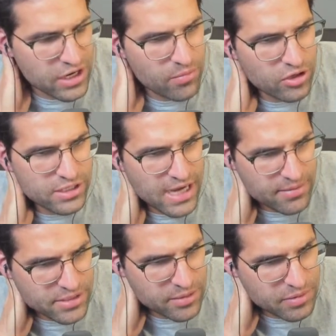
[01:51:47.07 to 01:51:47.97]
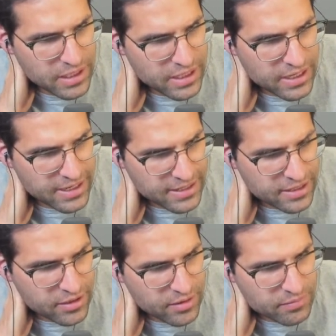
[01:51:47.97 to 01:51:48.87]
The number of times they played it
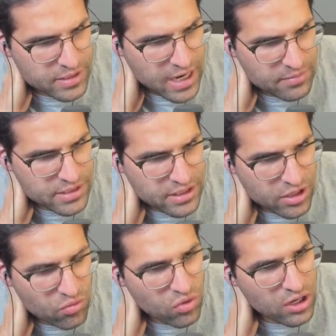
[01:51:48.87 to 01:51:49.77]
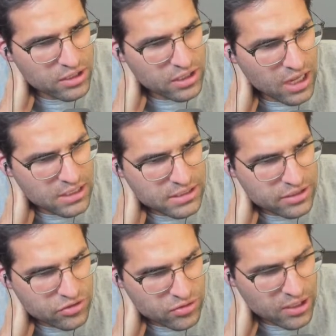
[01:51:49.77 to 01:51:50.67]
and then the times that they won,
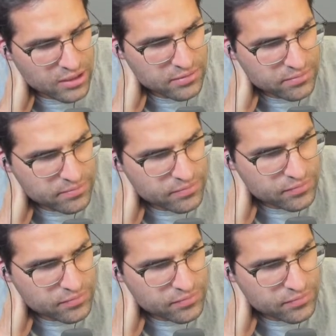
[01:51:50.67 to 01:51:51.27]
lost, and draw.